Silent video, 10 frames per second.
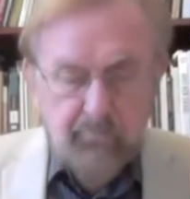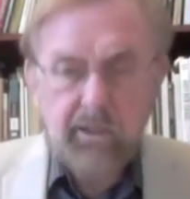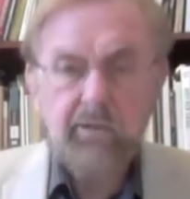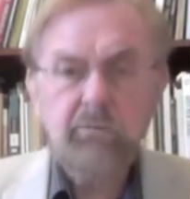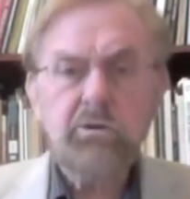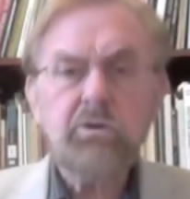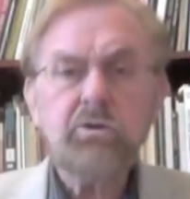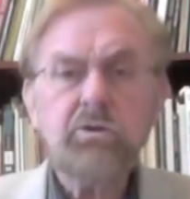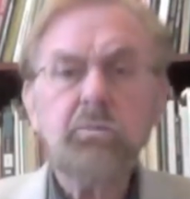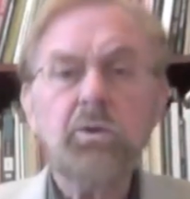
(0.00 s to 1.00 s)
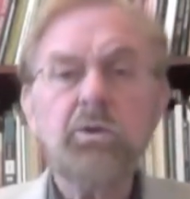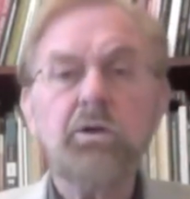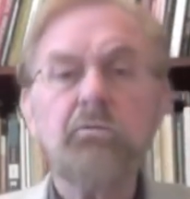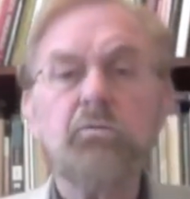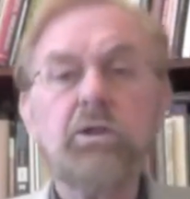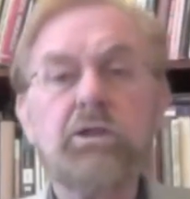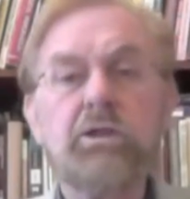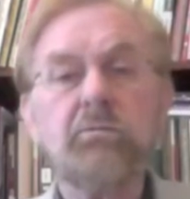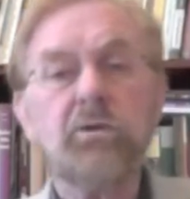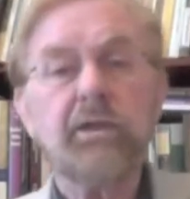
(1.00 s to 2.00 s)
He was a supporter of William
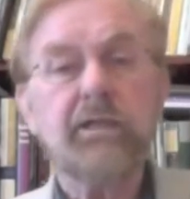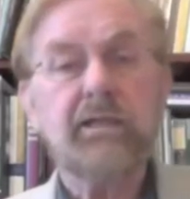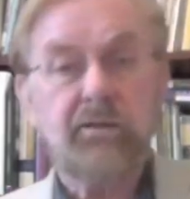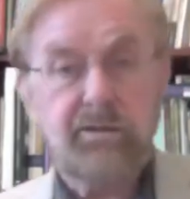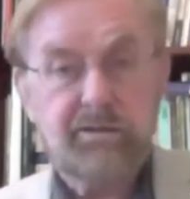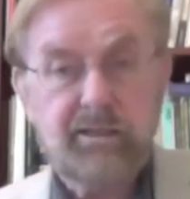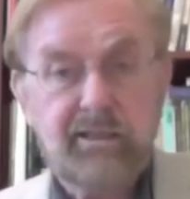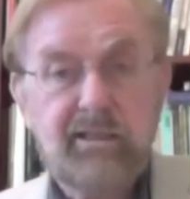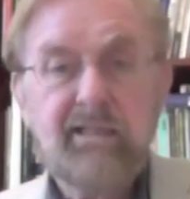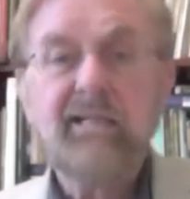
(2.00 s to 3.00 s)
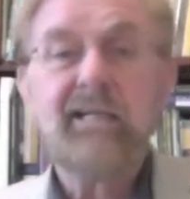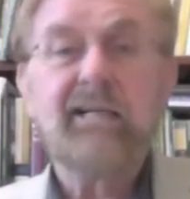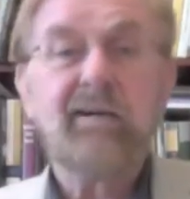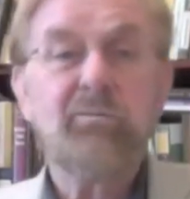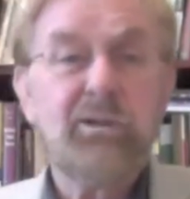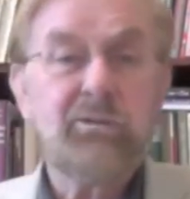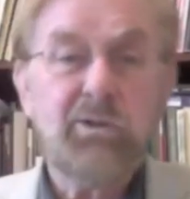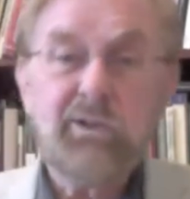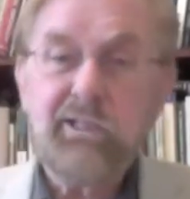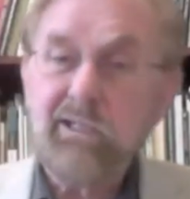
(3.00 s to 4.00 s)
Lloyd Garrison. Now, William
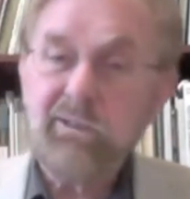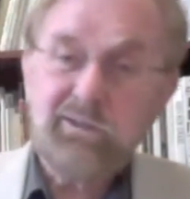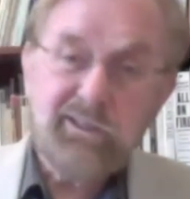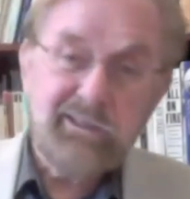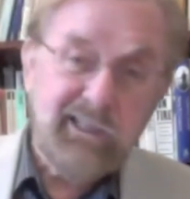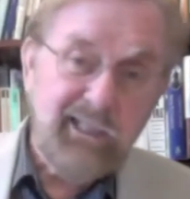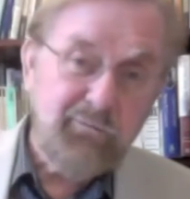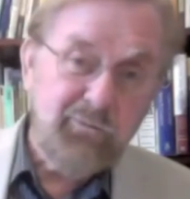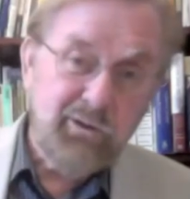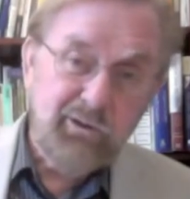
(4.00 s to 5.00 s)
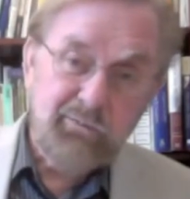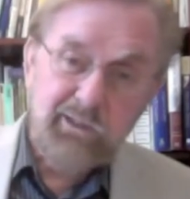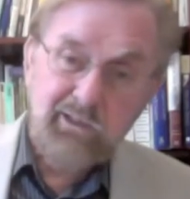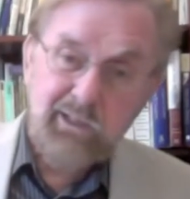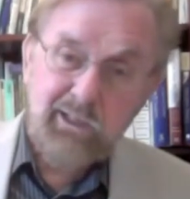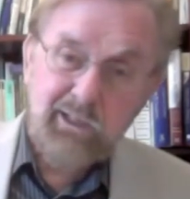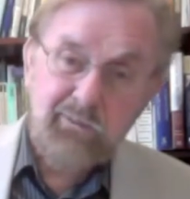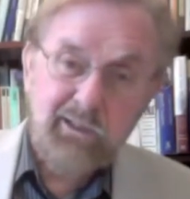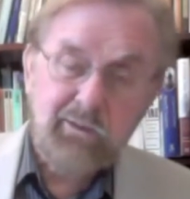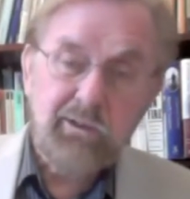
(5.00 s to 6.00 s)
Lloyd Garrison is the name we're going to be talking
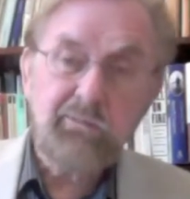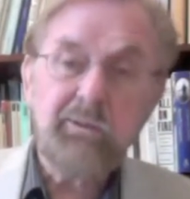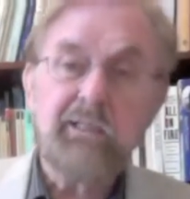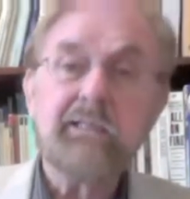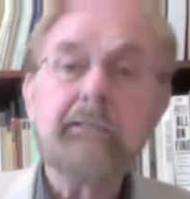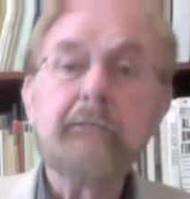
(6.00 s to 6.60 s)
about quite a bit.